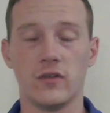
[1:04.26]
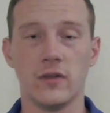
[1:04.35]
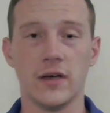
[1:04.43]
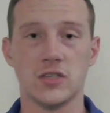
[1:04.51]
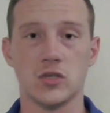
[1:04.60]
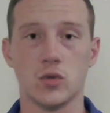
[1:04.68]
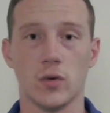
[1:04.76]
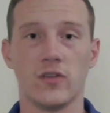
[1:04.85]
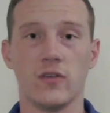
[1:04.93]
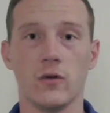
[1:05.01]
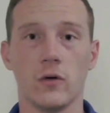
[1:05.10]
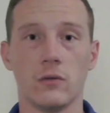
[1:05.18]
the
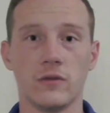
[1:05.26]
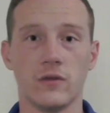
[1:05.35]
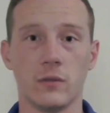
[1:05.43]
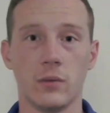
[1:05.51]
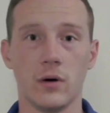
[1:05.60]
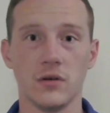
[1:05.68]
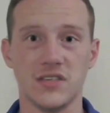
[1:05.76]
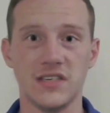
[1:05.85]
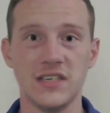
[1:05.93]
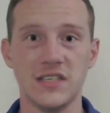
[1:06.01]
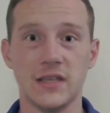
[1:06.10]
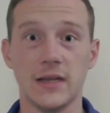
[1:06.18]
2022 global football
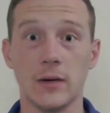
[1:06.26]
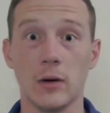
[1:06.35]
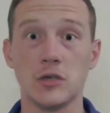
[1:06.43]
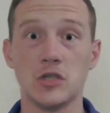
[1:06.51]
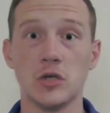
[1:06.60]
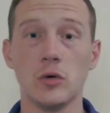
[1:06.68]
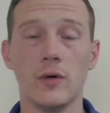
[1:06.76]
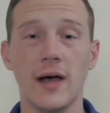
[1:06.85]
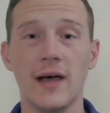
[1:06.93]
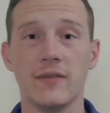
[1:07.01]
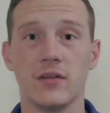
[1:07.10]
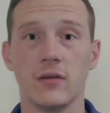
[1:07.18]
season. There are two
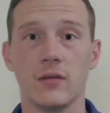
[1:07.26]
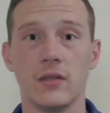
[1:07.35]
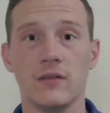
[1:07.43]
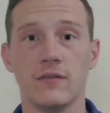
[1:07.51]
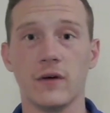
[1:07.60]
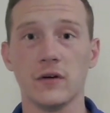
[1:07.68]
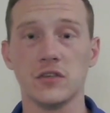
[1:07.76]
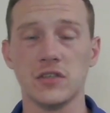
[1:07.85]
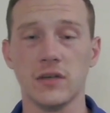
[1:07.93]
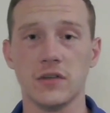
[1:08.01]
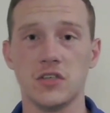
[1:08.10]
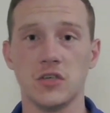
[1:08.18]
left. The
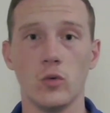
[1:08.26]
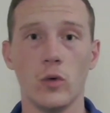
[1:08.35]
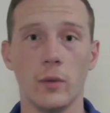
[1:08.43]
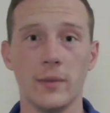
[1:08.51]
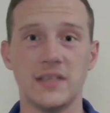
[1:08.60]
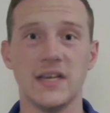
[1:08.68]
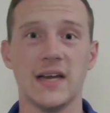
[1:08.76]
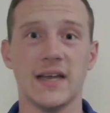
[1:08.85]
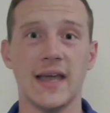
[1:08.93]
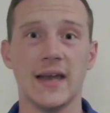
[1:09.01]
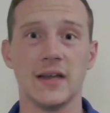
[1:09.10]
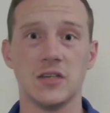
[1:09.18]
first of the two will be
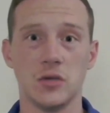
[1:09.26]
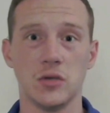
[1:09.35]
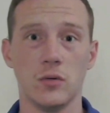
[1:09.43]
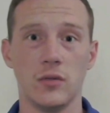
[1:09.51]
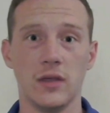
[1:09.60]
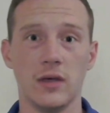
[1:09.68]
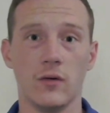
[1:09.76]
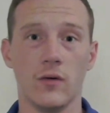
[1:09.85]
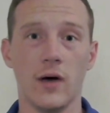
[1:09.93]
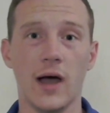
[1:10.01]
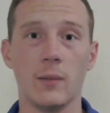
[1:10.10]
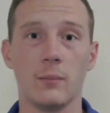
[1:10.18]
dedicated to the
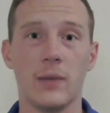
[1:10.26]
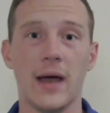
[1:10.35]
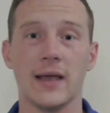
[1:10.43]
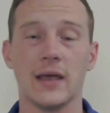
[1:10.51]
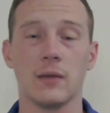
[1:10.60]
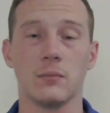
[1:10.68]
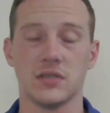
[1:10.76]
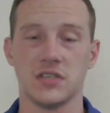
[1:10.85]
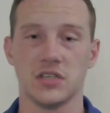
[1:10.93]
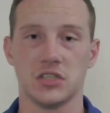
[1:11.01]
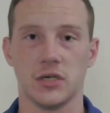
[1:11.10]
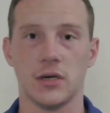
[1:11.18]
linebacking
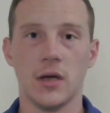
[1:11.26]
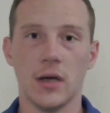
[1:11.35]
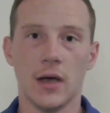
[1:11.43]
position.